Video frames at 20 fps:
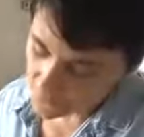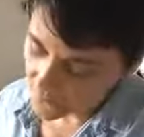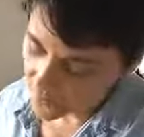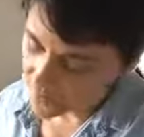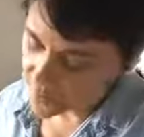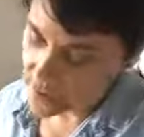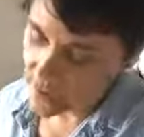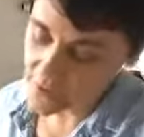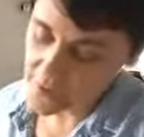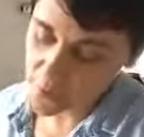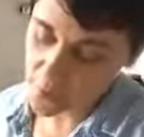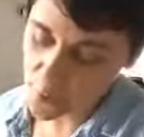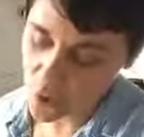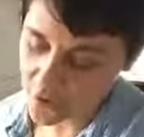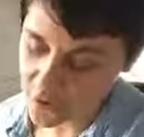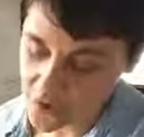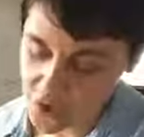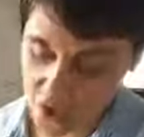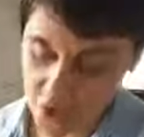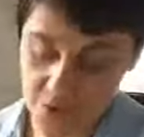Yeah, the
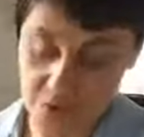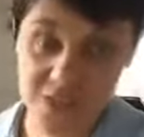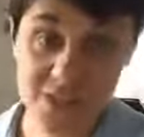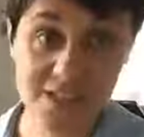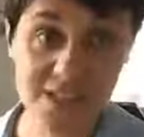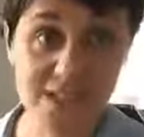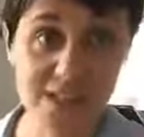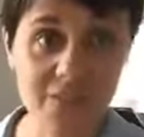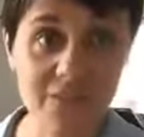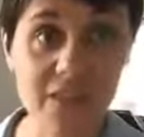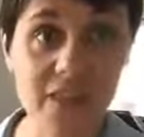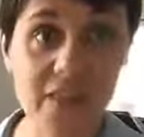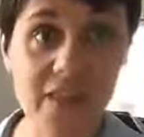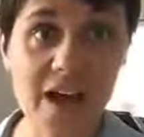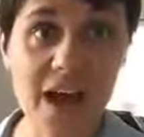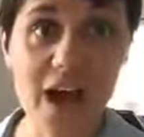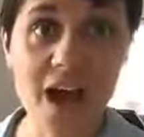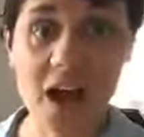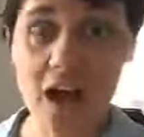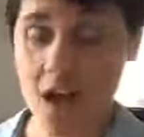porridge oats just give it
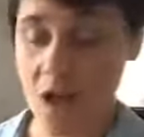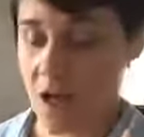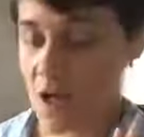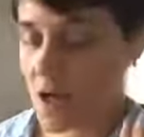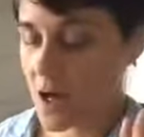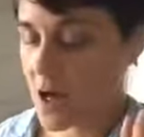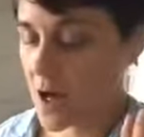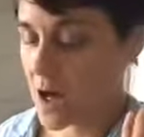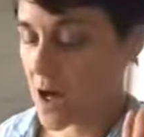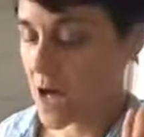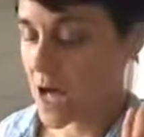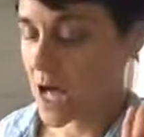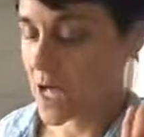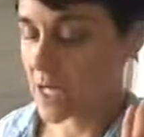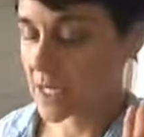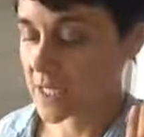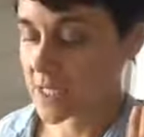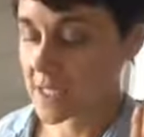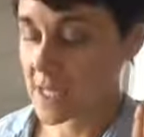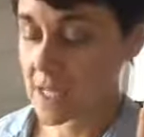that,
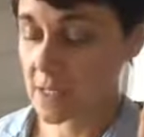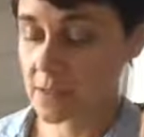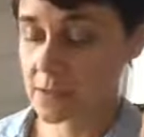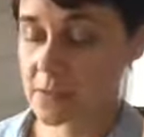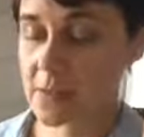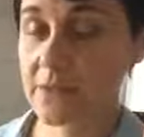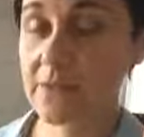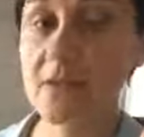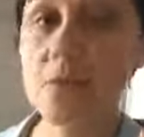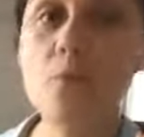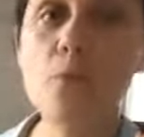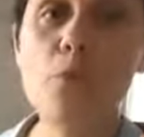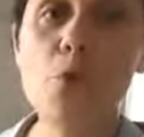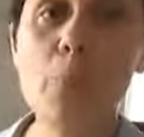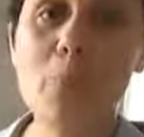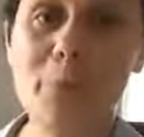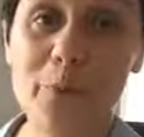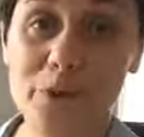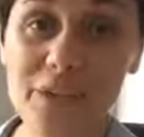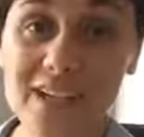give it more
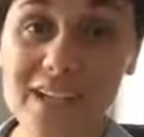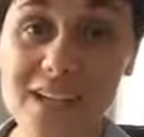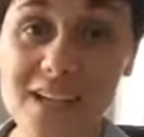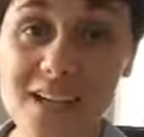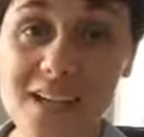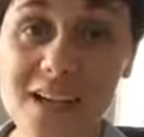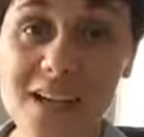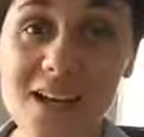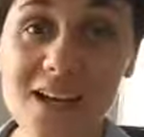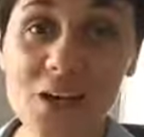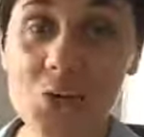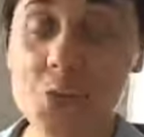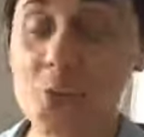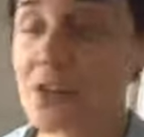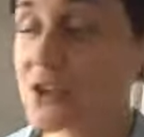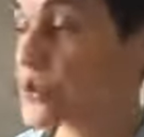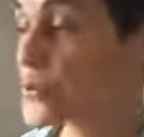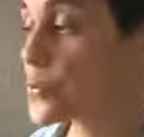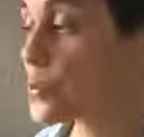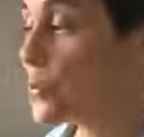body, which
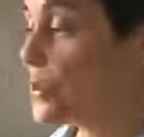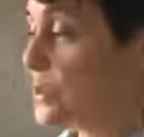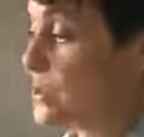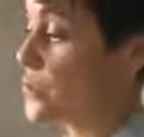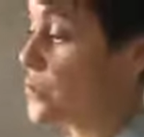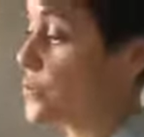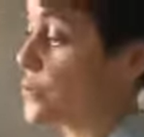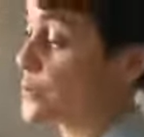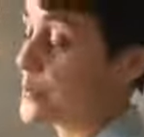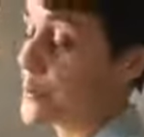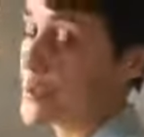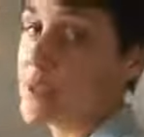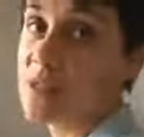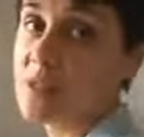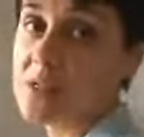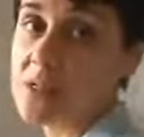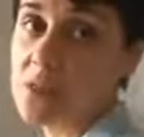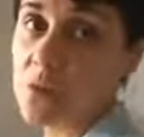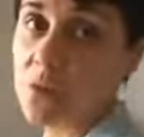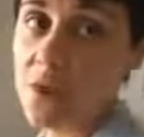is what you want,
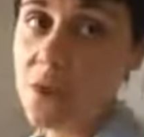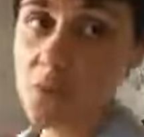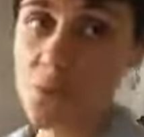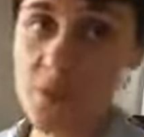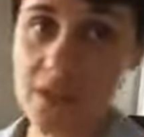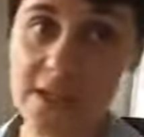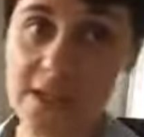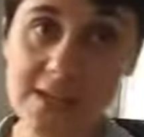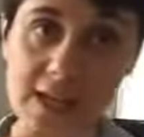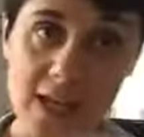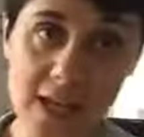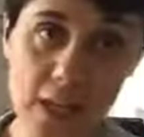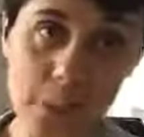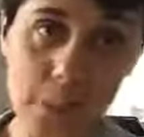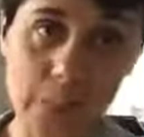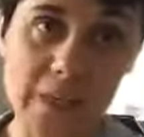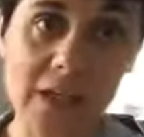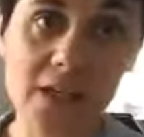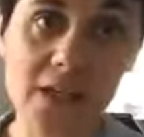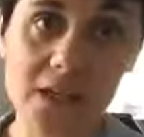because you know when it's in a
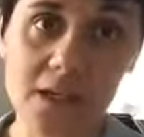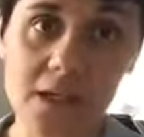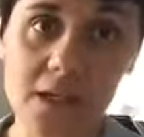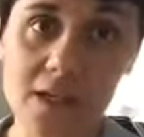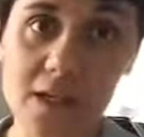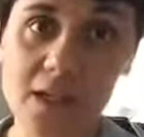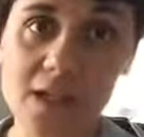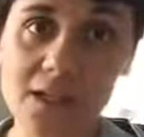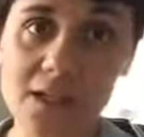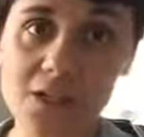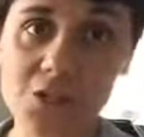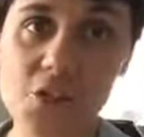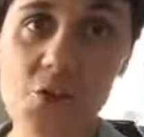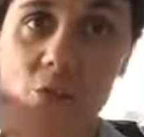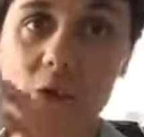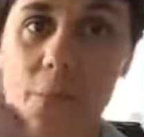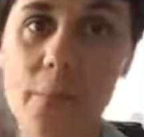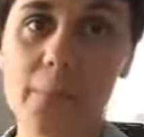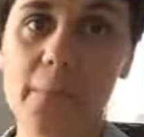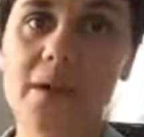burger, you don't
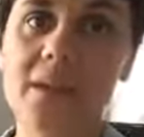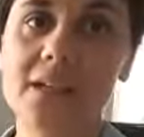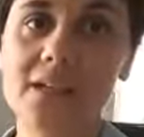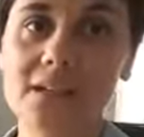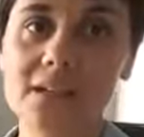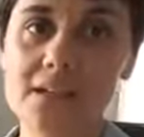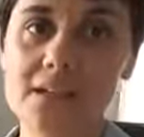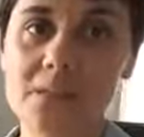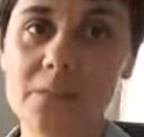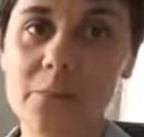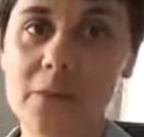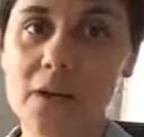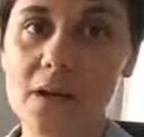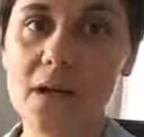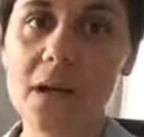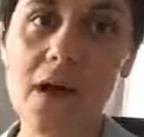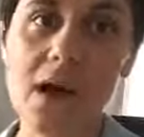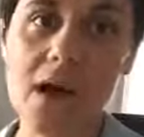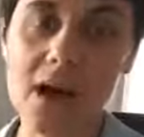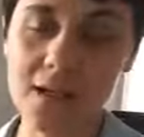want to bite into the
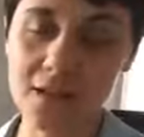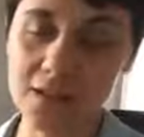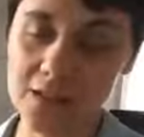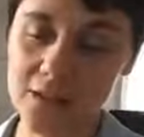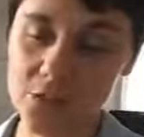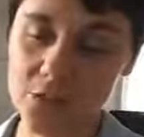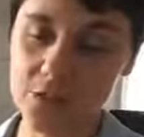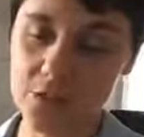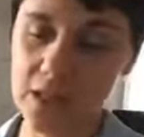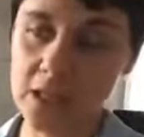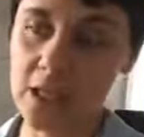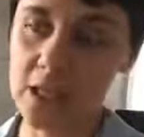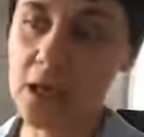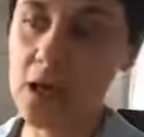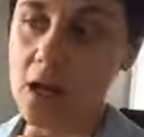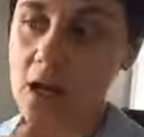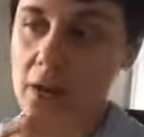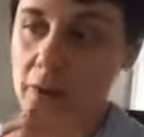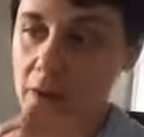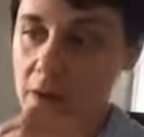burger and literally
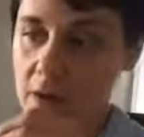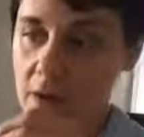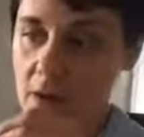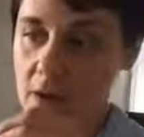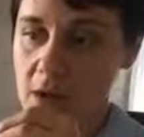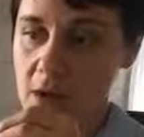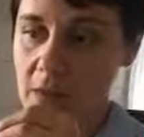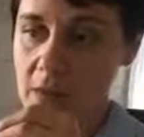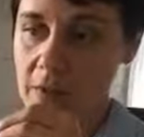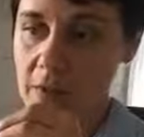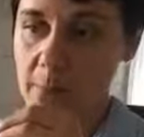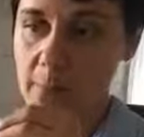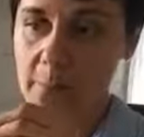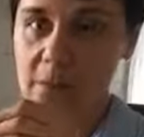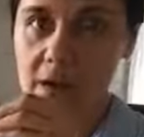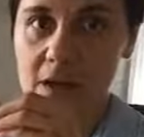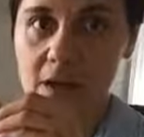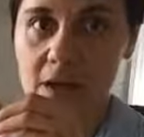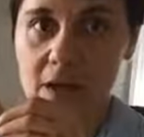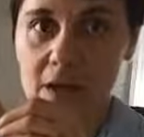the
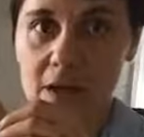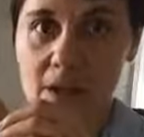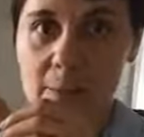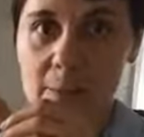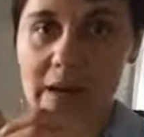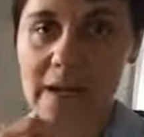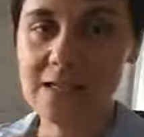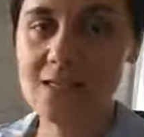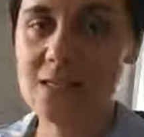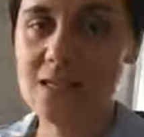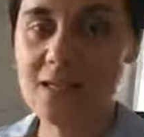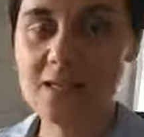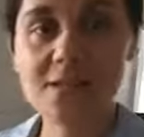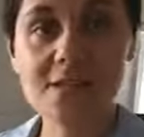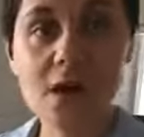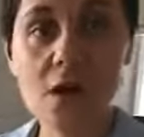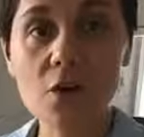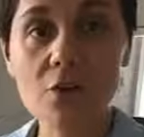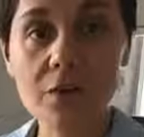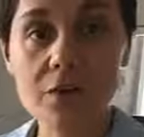burger patty
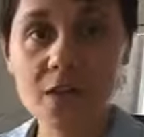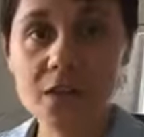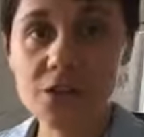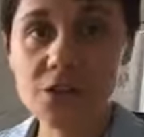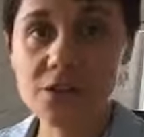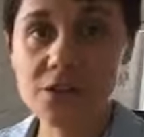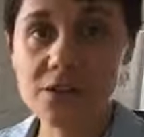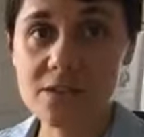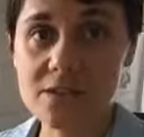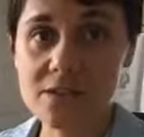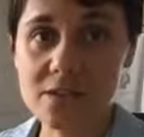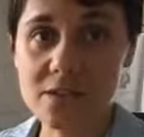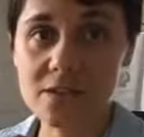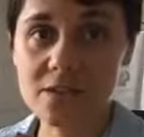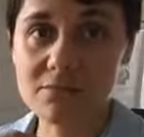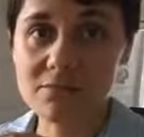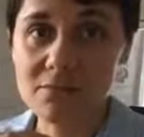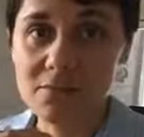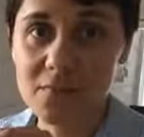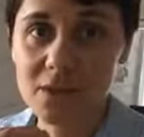itself just
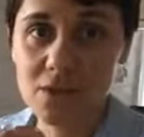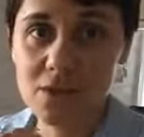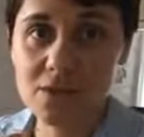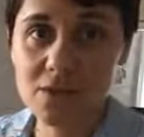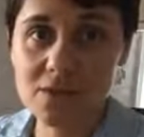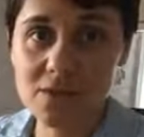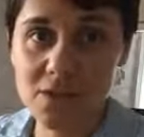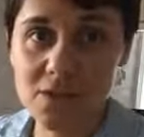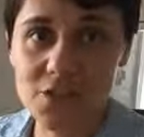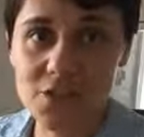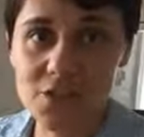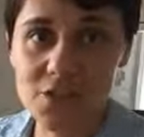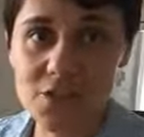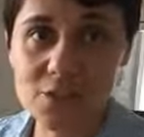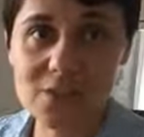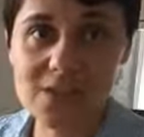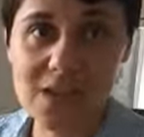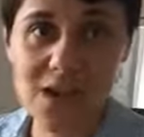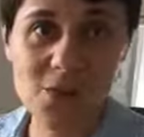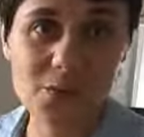like goes like
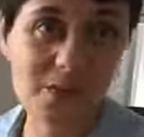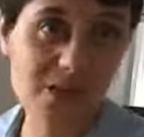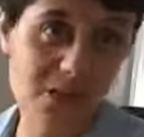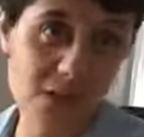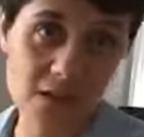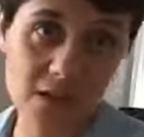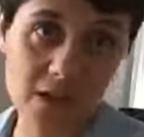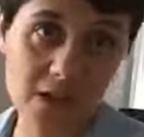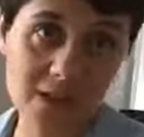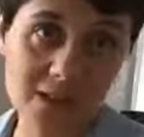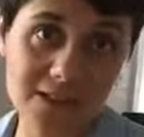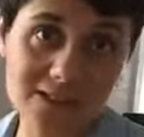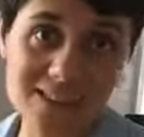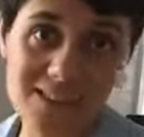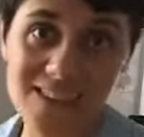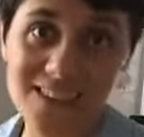shoots out the sides.